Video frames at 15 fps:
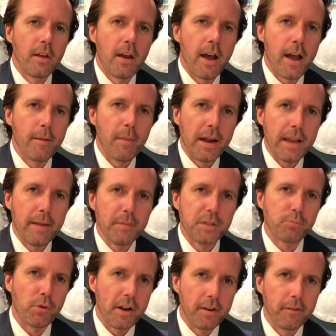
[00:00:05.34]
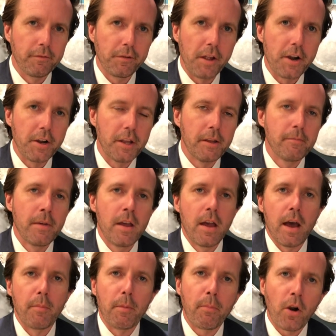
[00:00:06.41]
Hi, my name is Brendan Flaherty.
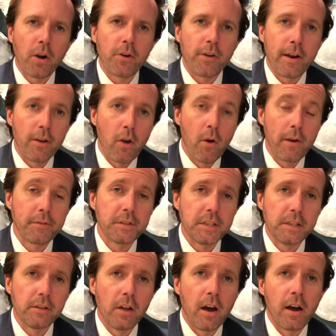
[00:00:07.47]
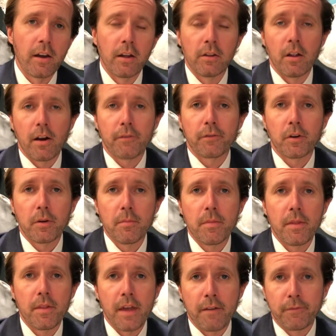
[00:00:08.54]
I'm a partner at OFT Law, a law firm
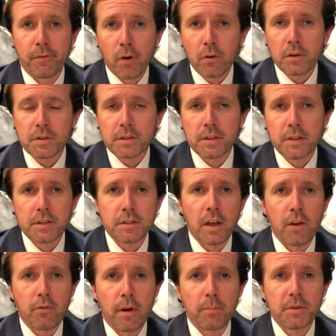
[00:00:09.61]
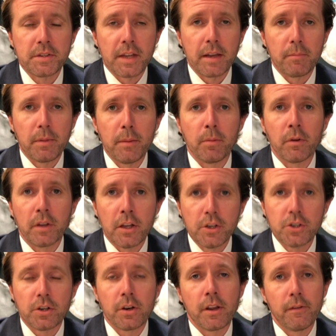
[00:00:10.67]
that focuses on representing people
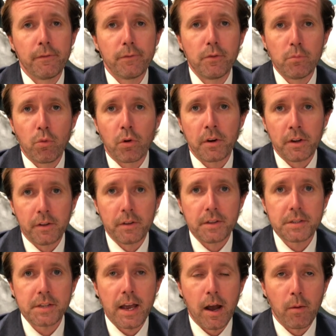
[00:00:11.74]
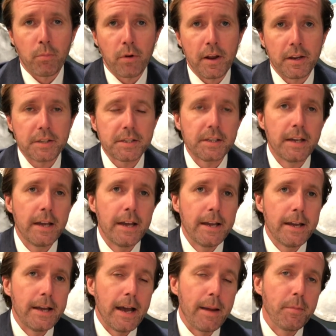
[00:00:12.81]
injured in foodborne illness outbreaks.
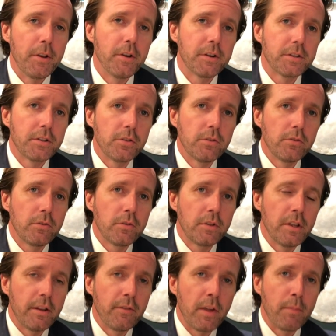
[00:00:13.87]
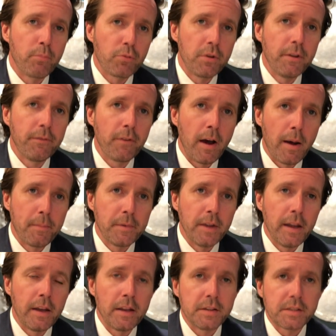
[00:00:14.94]
I'm here to give a brief
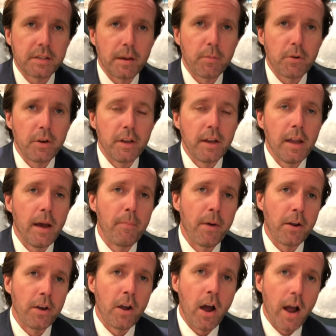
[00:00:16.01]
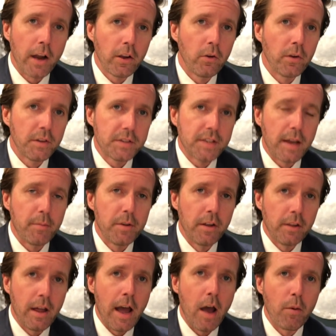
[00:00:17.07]
update and summary about an ongoing
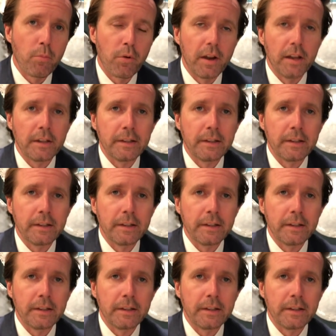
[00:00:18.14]
Salmonella outbreak